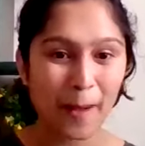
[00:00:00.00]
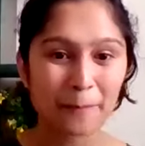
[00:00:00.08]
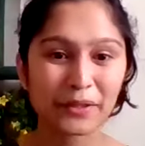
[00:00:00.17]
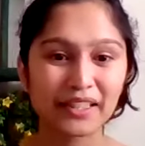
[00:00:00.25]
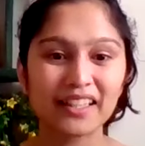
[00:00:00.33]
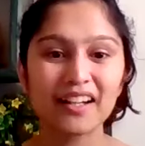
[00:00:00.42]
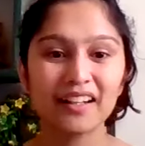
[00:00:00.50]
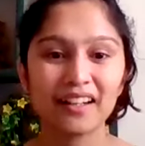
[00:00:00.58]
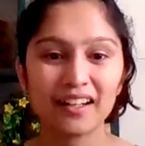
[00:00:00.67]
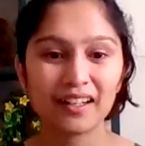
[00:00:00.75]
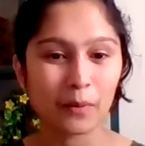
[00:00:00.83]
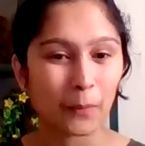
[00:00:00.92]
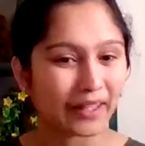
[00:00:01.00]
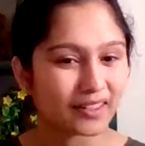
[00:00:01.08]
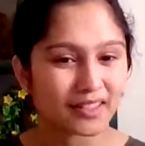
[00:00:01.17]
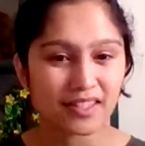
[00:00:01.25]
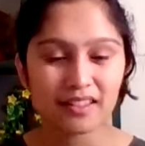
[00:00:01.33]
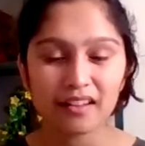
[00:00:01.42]
But when
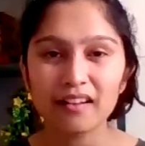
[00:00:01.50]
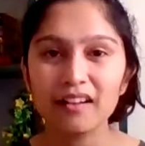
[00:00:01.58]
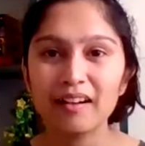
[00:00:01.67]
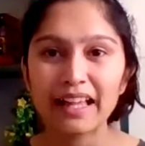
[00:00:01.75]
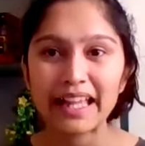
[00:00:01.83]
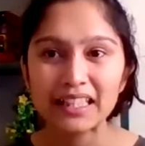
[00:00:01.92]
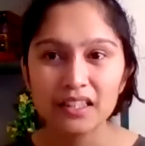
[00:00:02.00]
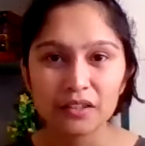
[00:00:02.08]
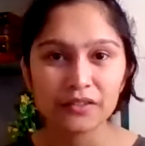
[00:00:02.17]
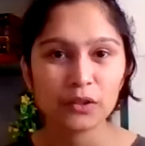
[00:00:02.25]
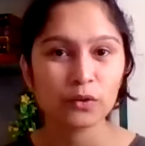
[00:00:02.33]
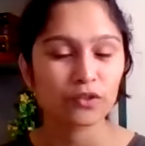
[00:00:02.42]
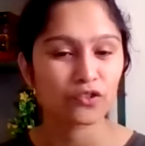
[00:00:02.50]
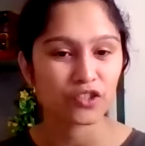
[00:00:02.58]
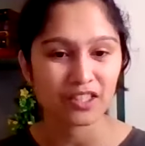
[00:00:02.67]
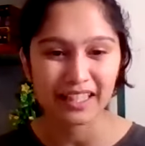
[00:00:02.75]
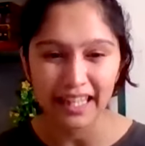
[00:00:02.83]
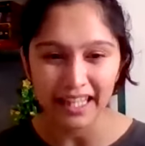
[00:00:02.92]
it's an interview to
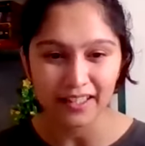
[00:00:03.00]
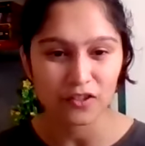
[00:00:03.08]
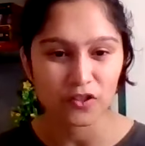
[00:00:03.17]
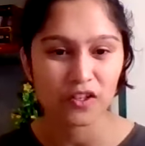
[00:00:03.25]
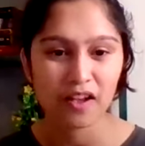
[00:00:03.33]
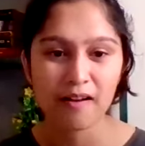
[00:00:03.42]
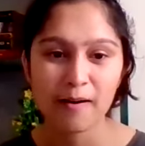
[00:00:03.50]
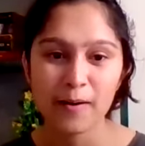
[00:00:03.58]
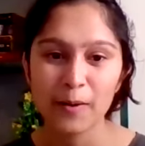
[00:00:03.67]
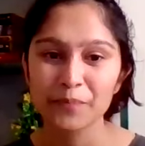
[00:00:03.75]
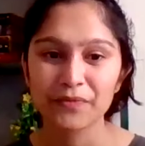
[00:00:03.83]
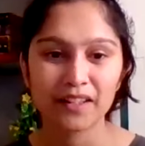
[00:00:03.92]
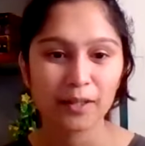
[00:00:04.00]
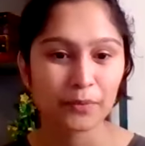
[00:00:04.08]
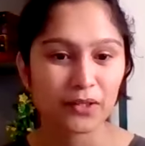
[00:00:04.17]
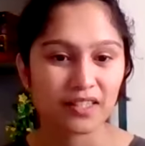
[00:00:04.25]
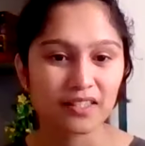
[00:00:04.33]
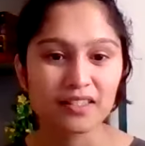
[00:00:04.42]
just gauge a
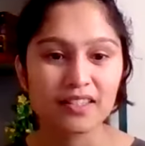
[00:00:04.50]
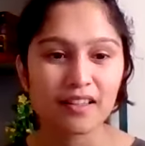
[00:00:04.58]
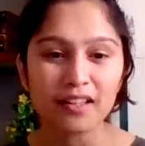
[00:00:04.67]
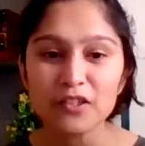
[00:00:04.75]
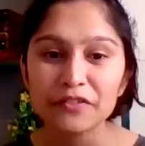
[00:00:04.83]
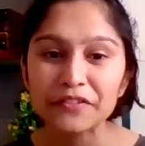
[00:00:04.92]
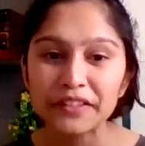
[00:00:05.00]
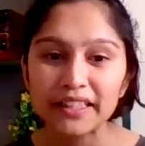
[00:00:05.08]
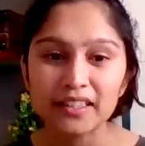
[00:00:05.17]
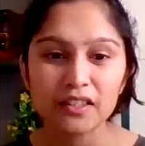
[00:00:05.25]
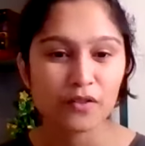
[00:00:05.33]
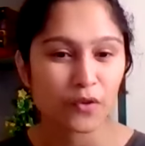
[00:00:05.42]
person's culture fit,